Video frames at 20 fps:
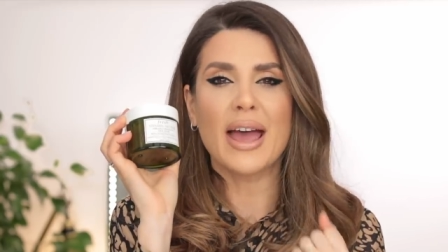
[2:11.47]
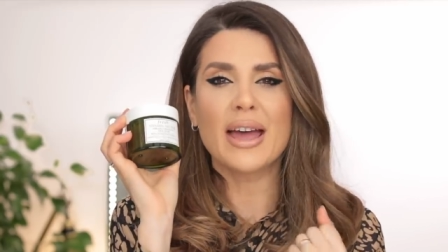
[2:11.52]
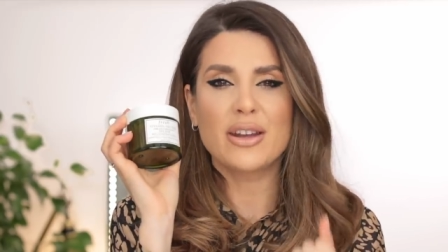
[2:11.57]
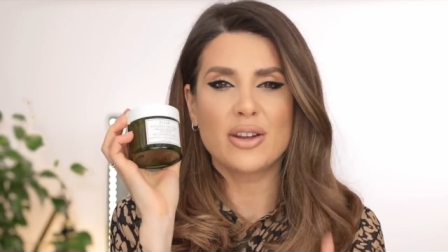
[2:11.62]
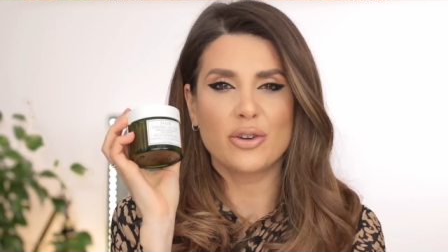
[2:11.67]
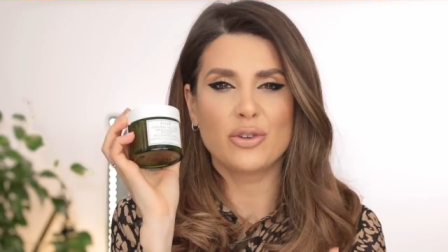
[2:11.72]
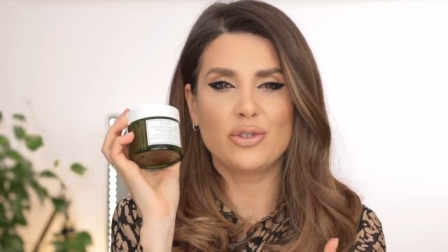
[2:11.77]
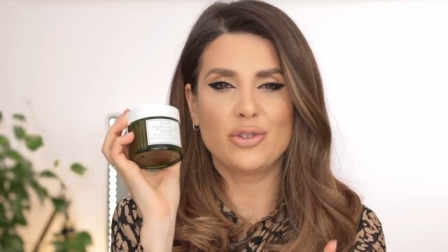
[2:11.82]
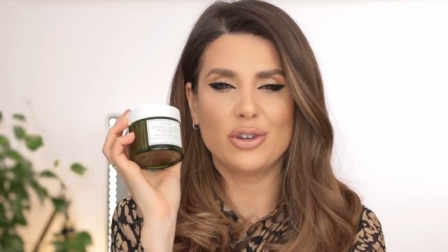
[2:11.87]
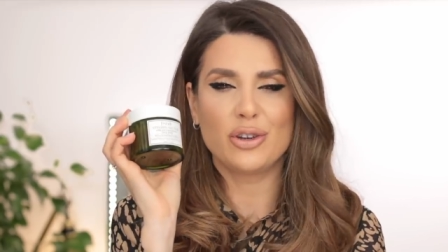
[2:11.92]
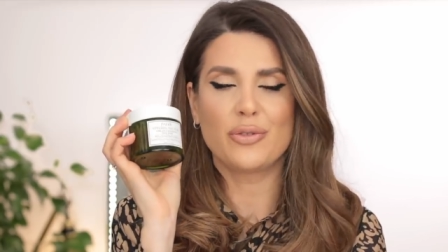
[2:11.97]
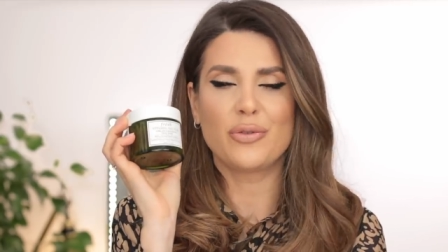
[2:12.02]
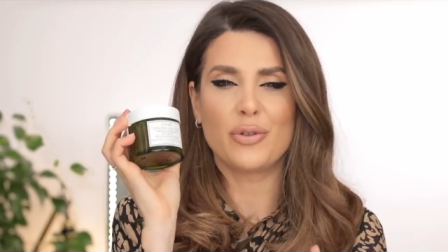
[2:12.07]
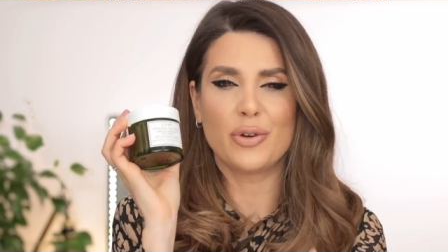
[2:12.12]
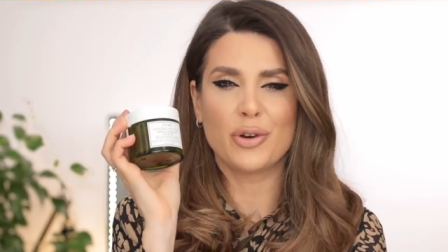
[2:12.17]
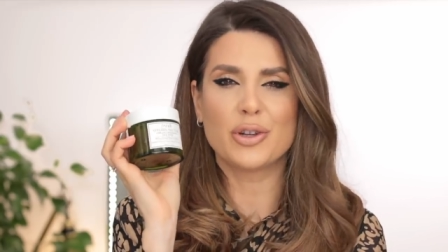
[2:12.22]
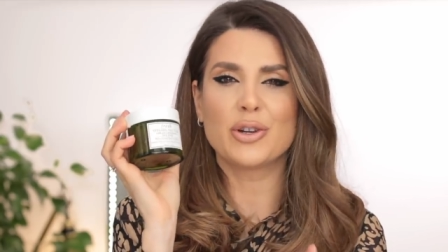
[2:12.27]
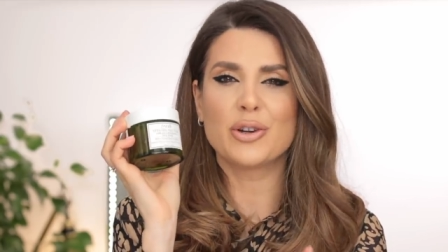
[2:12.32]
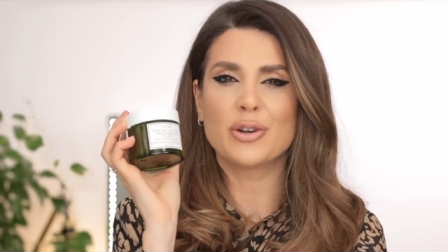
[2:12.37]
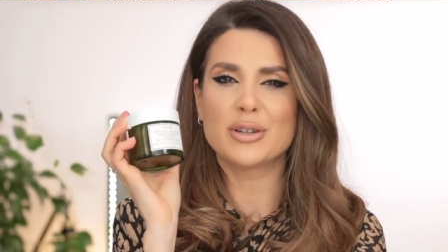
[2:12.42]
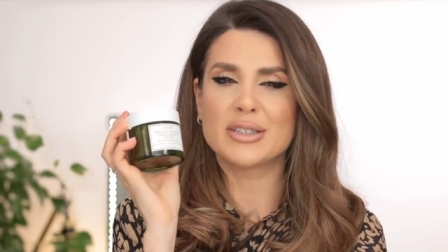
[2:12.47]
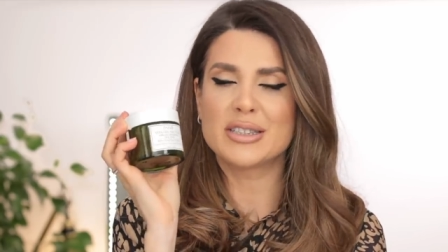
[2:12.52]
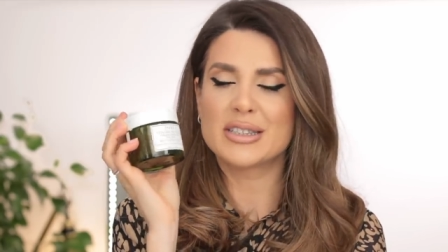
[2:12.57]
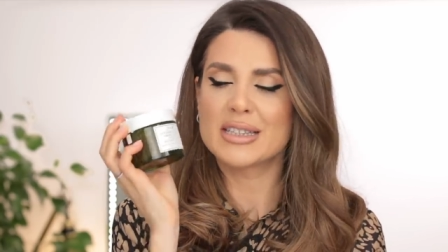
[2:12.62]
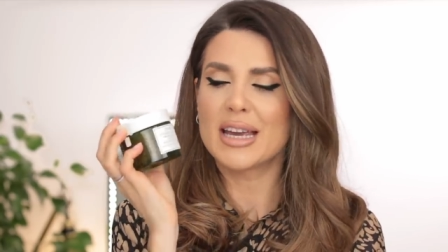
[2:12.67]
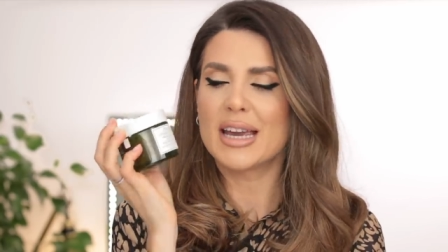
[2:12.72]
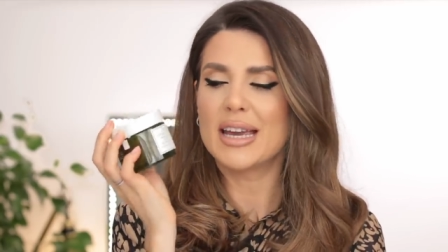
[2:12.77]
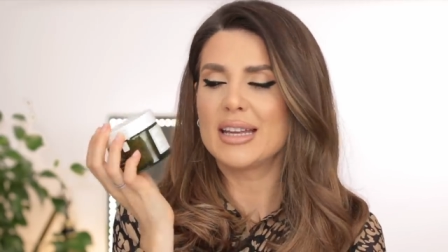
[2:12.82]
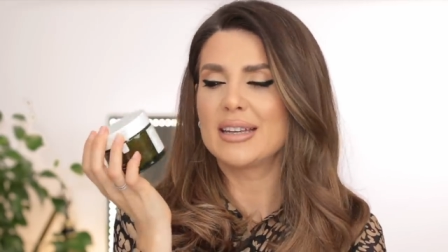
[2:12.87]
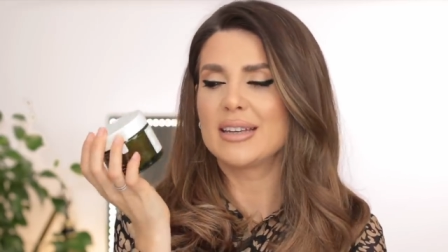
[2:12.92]
energy for your
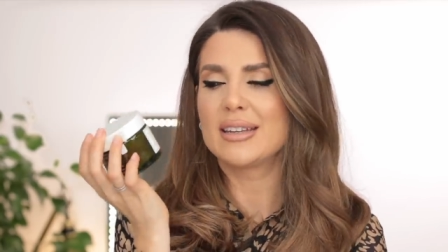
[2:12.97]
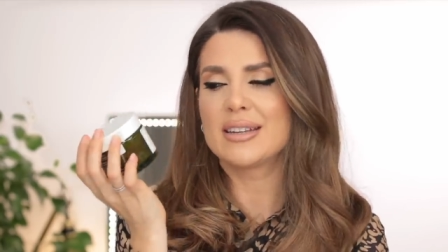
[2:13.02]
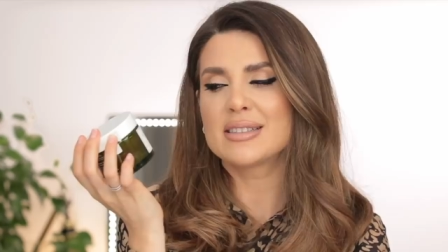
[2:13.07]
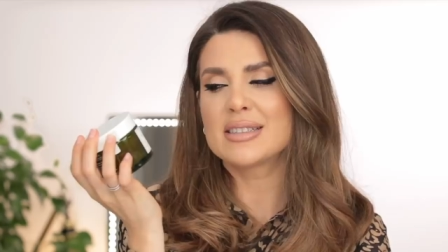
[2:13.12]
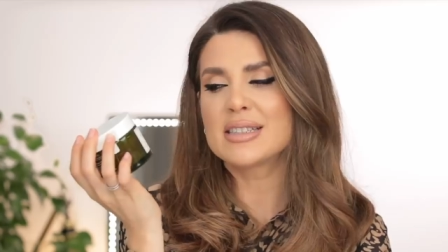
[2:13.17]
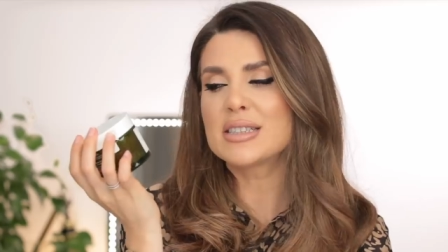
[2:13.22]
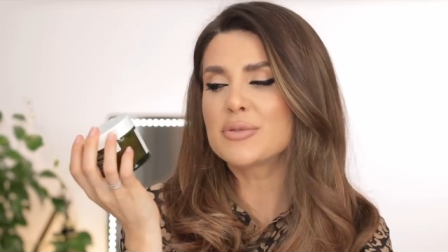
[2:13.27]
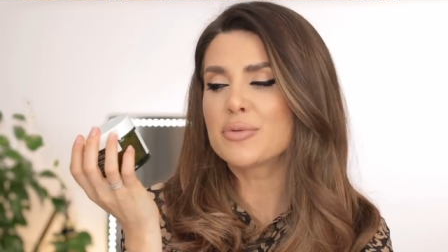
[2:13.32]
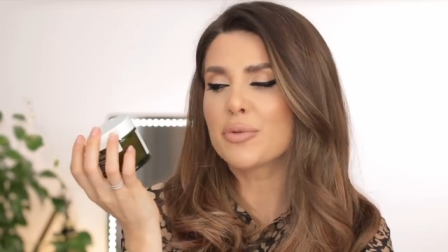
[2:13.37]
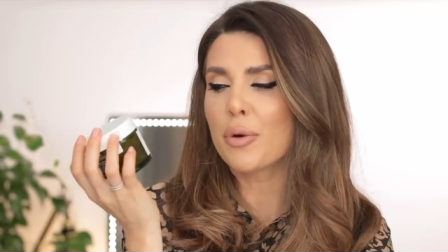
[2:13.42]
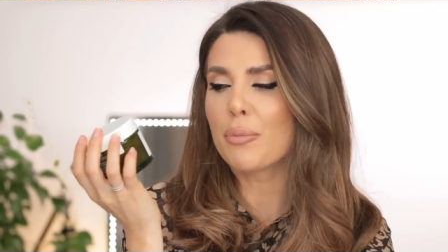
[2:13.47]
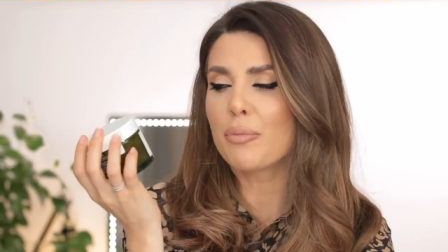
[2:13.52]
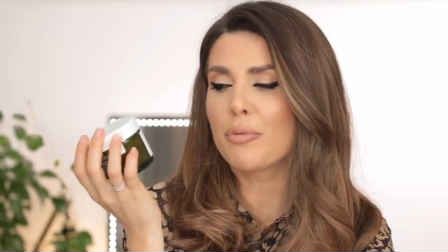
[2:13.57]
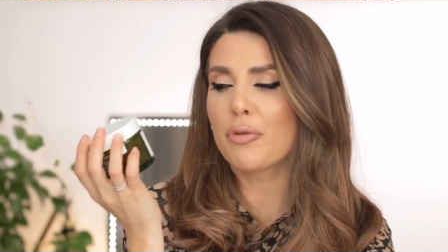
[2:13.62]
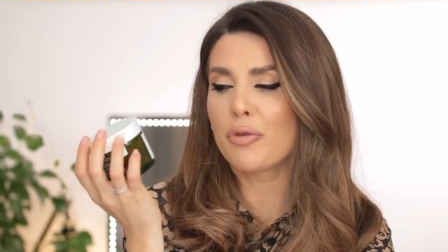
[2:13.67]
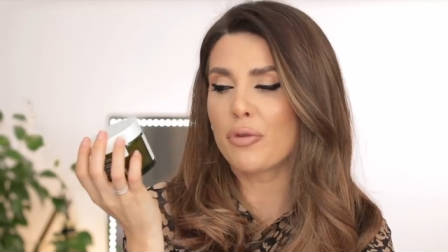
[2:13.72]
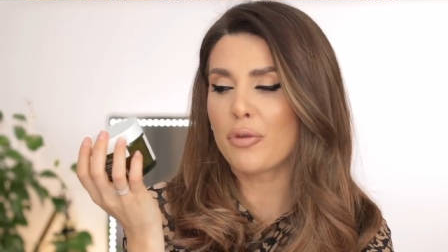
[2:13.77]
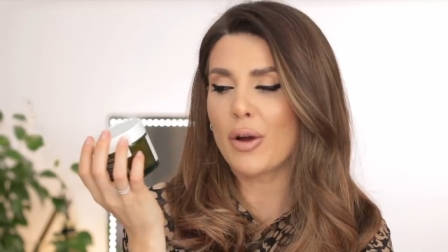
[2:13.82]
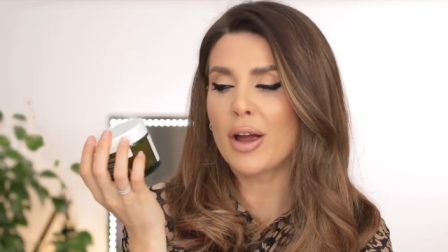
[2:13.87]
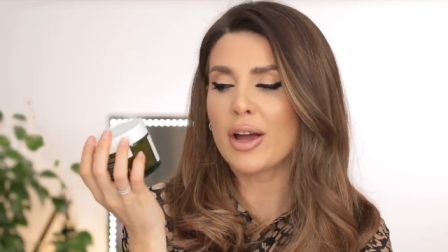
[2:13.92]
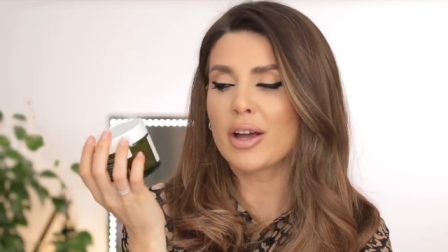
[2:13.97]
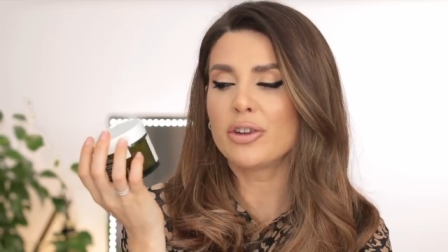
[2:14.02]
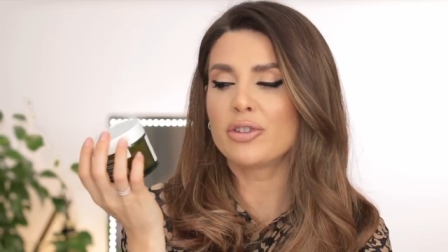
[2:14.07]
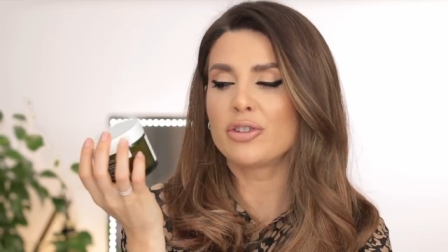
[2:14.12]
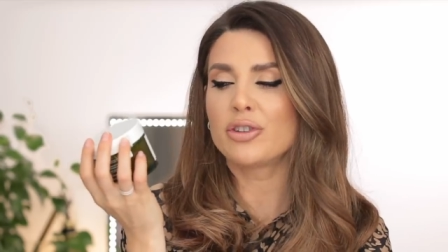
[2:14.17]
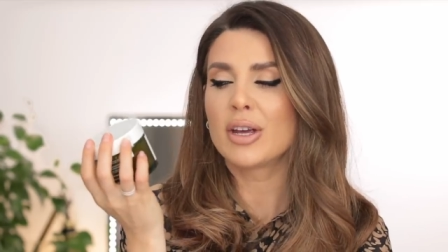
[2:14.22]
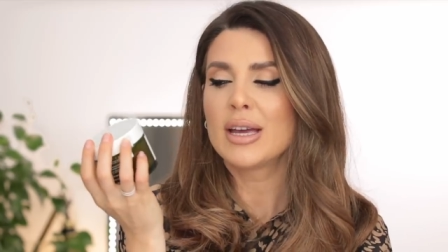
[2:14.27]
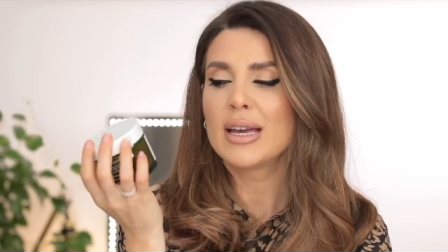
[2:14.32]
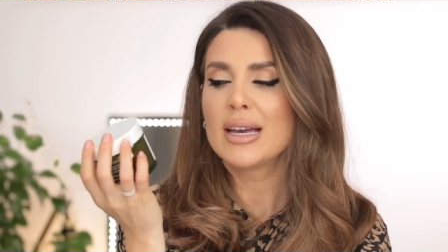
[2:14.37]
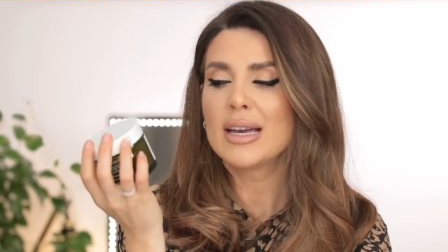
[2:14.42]
skin. This is from Fresh.